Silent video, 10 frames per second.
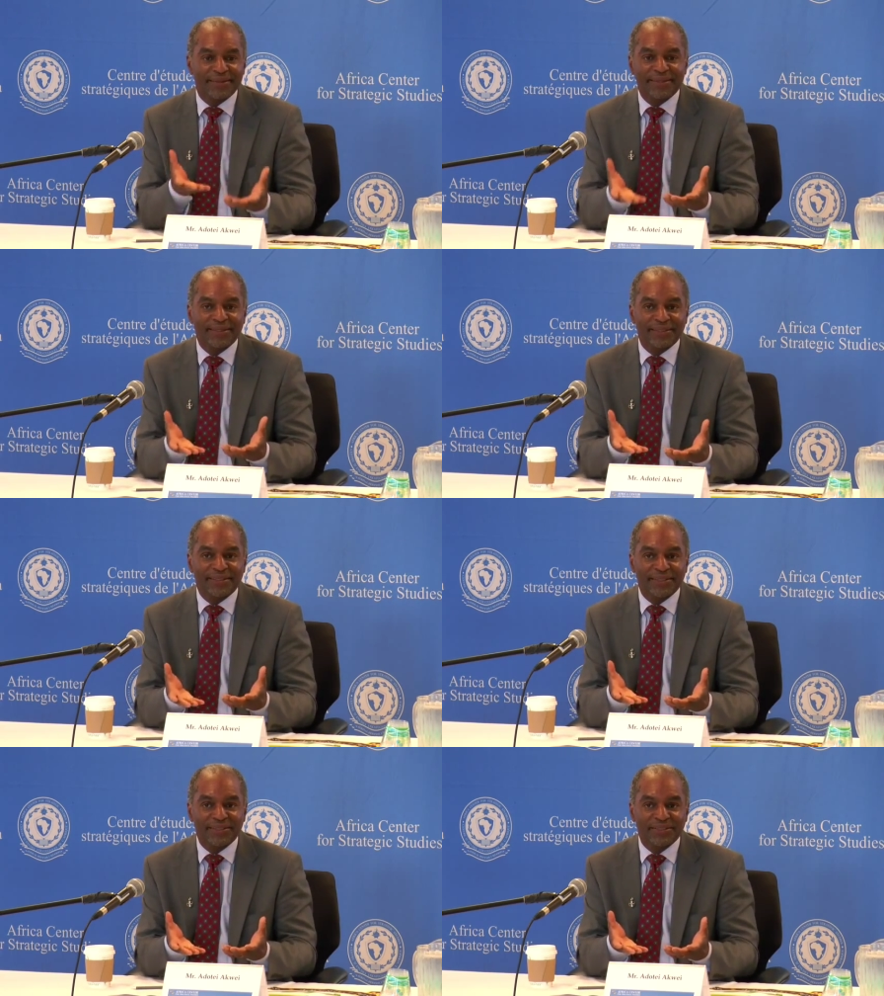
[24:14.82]
the,
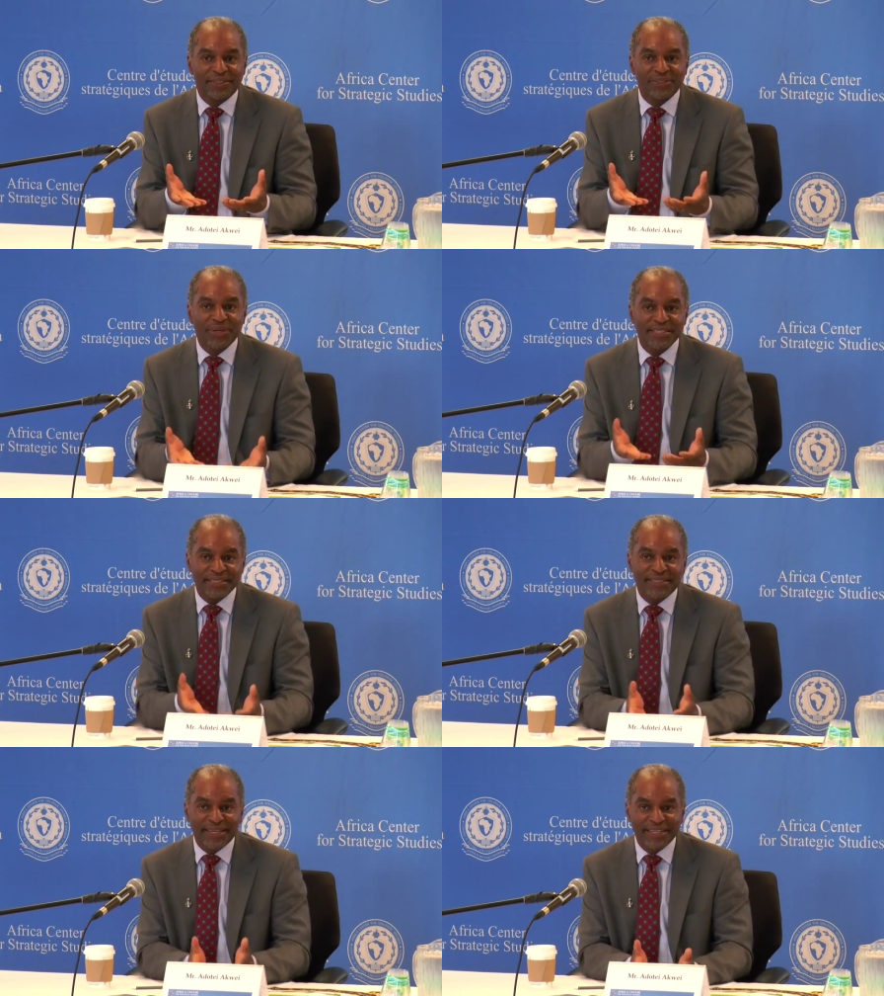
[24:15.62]
the, the U S
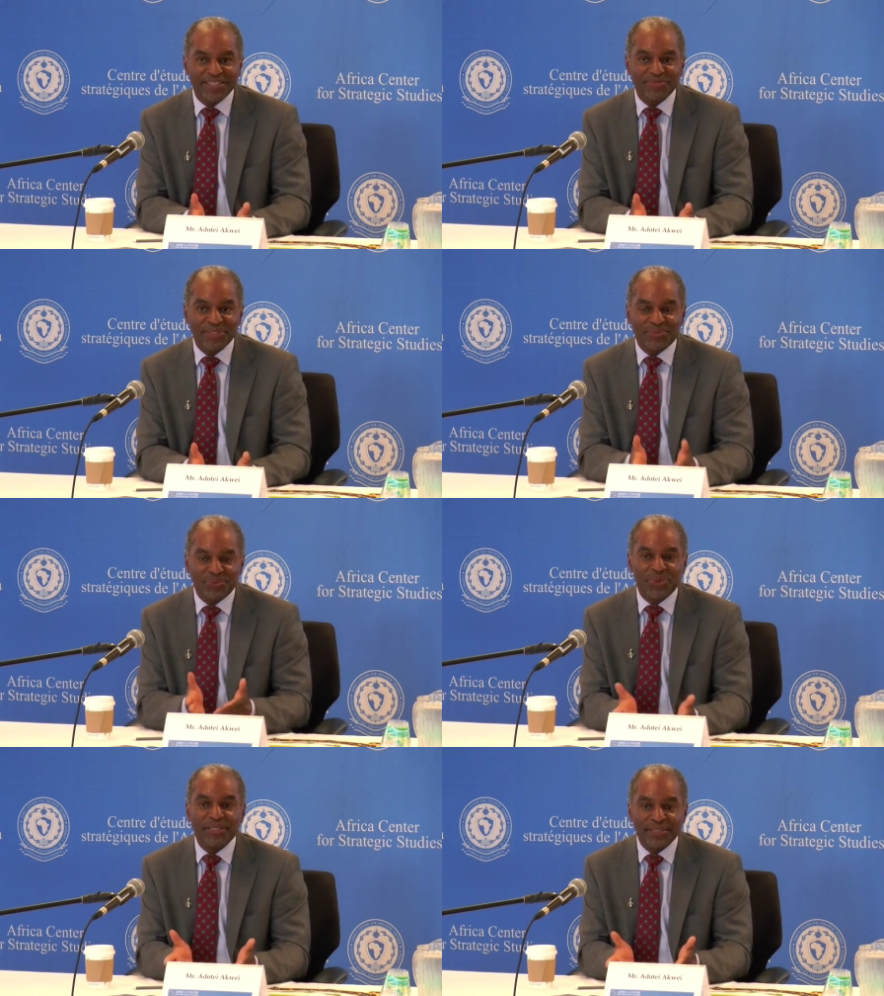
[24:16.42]
engagement
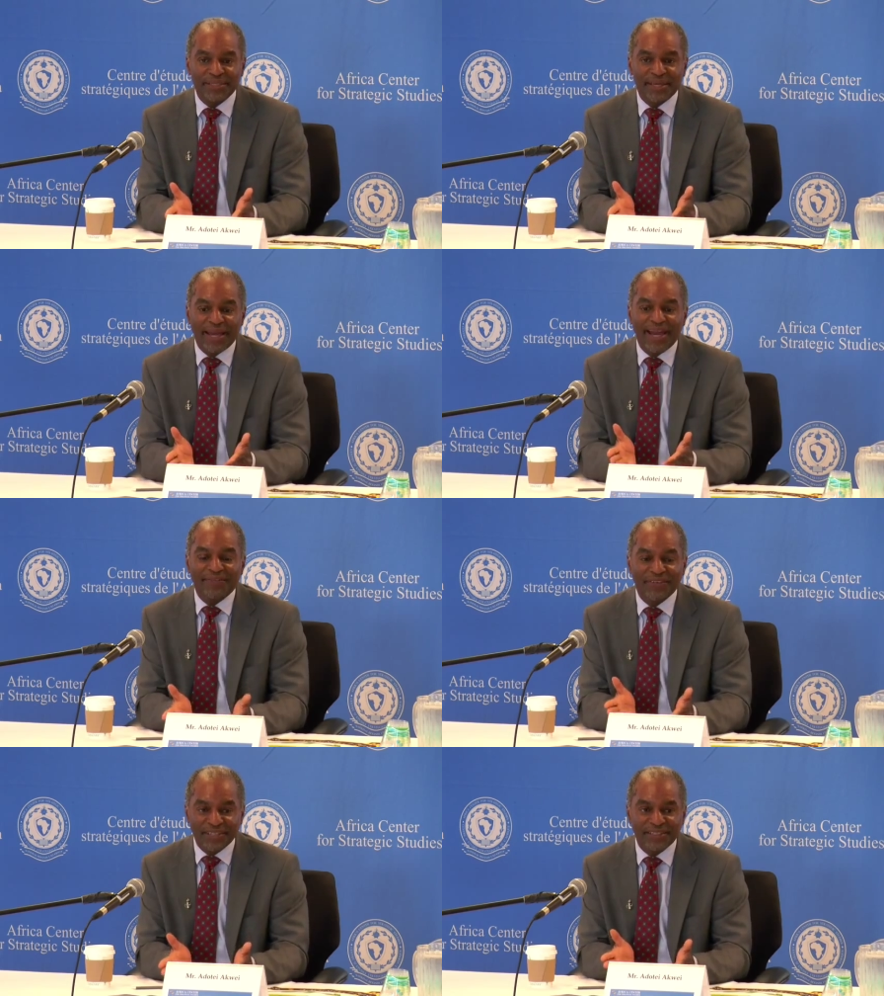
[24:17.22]
with
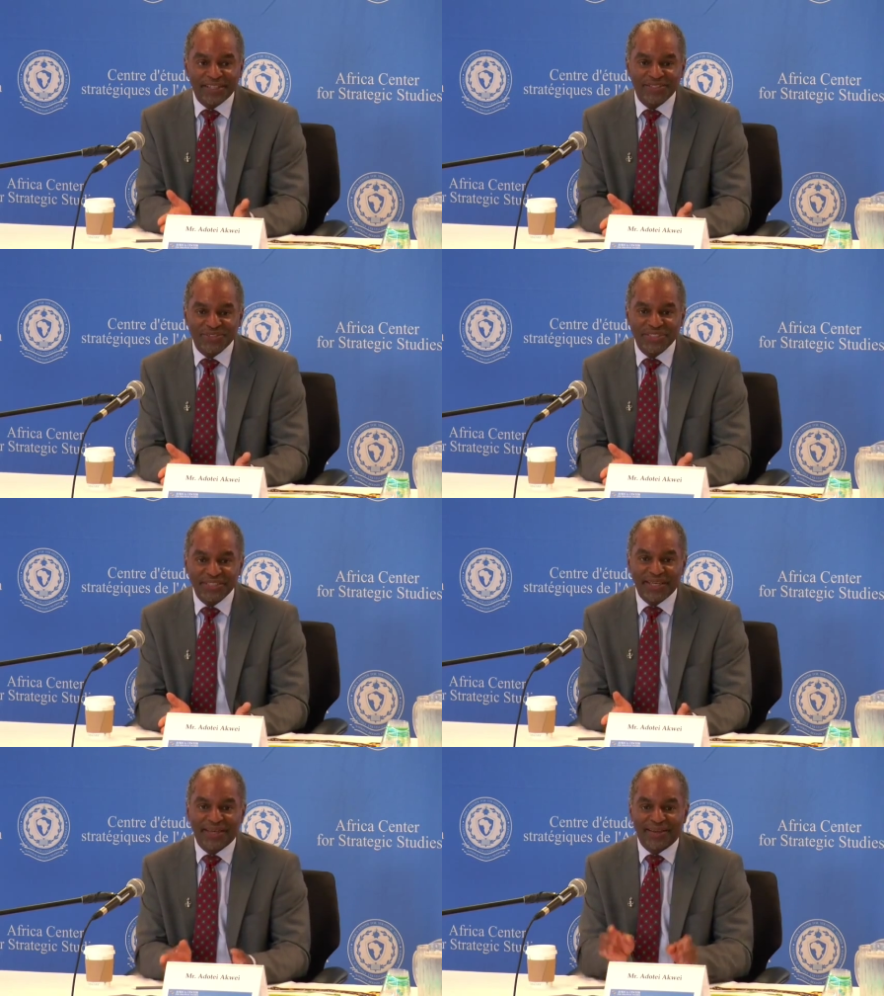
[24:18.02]
African
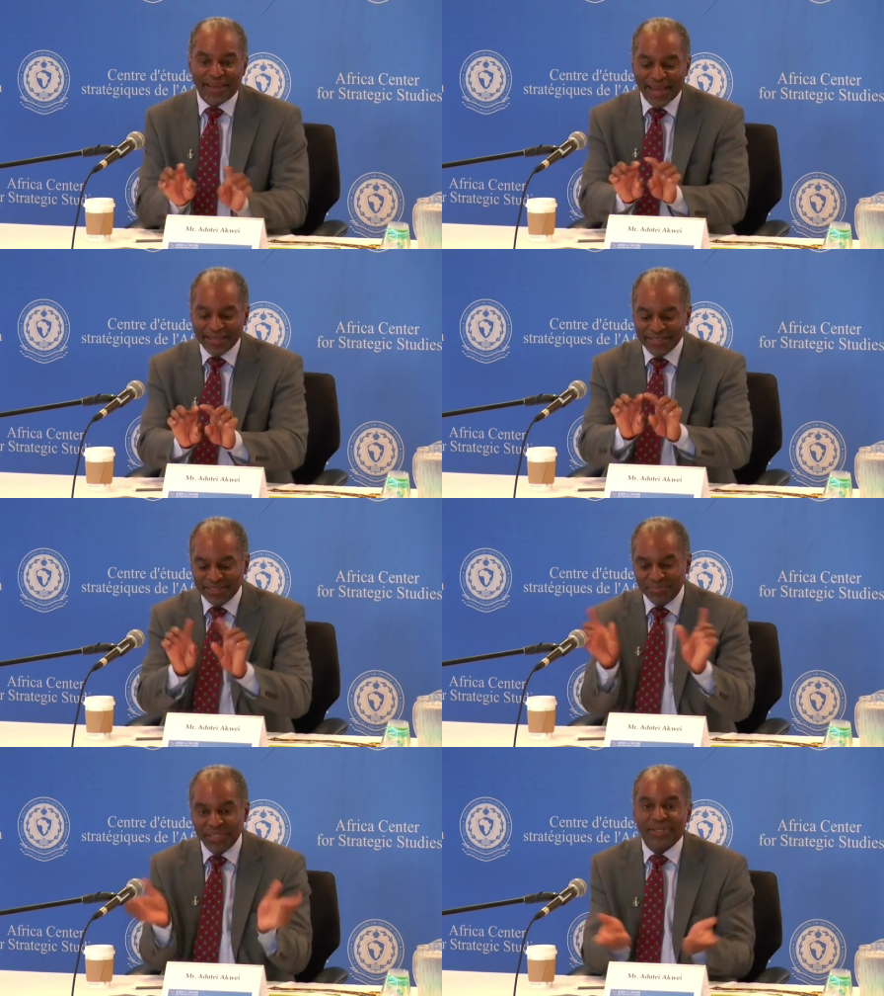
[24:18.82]
countries has
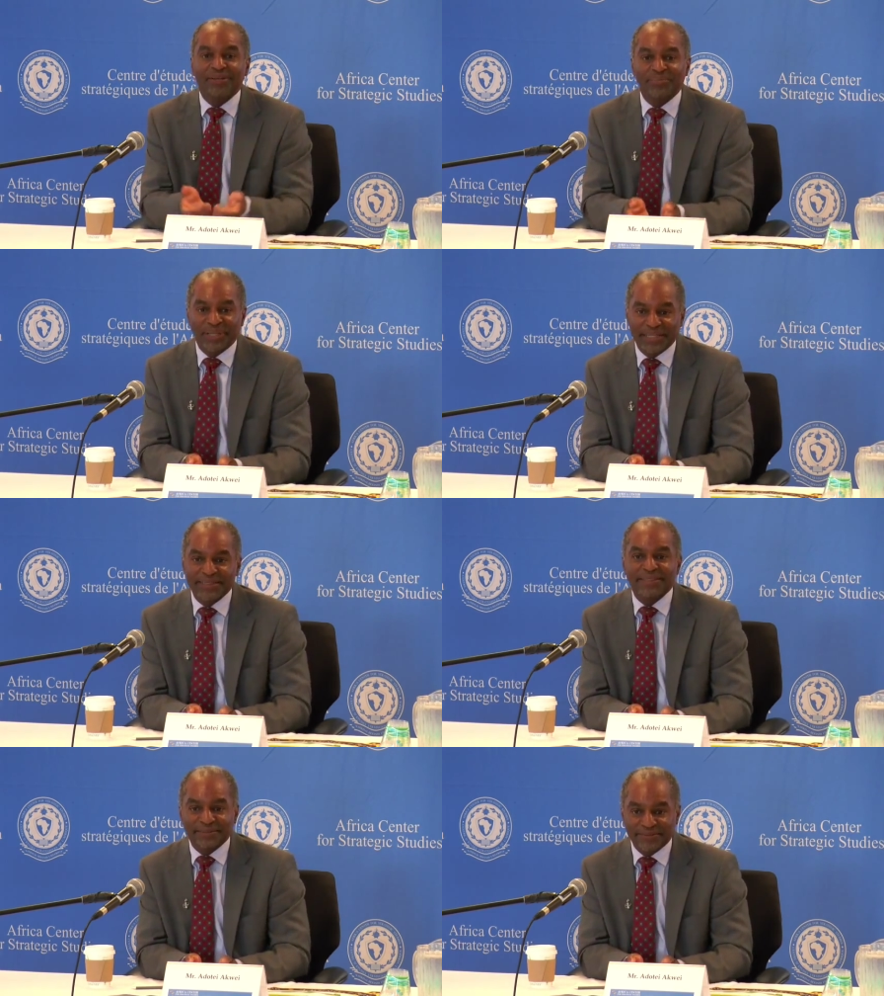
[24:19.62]
to be
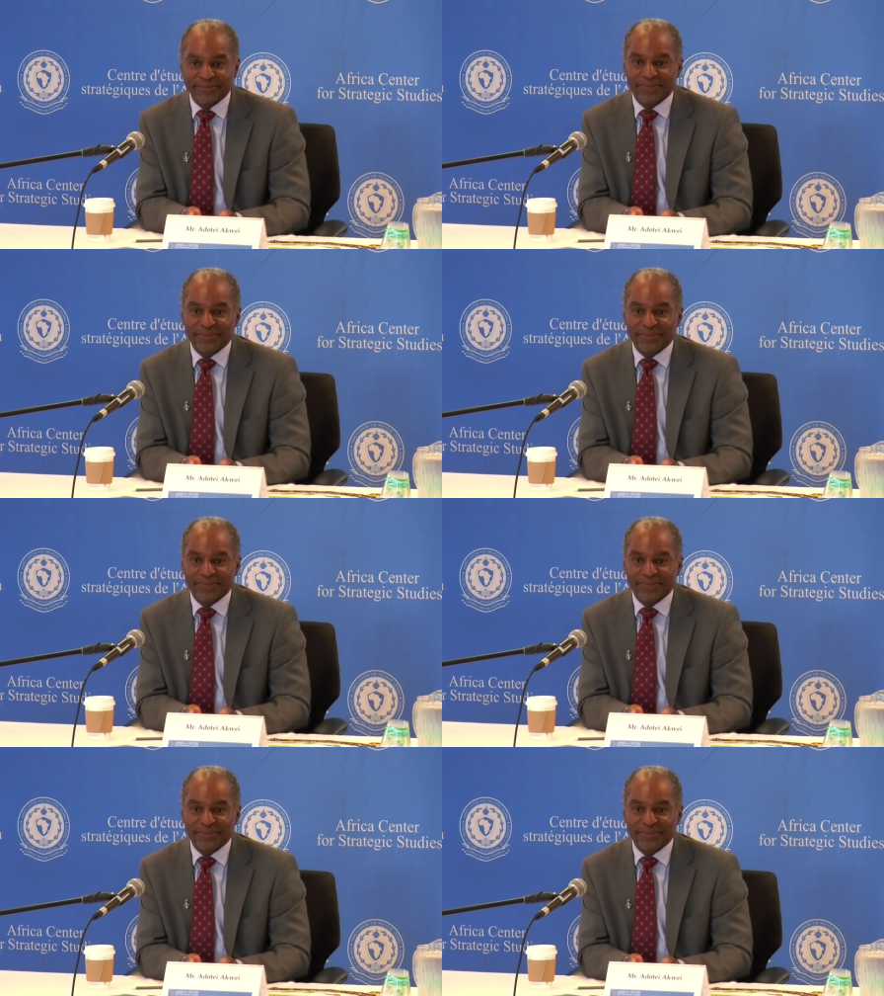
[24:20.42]
comprehensive.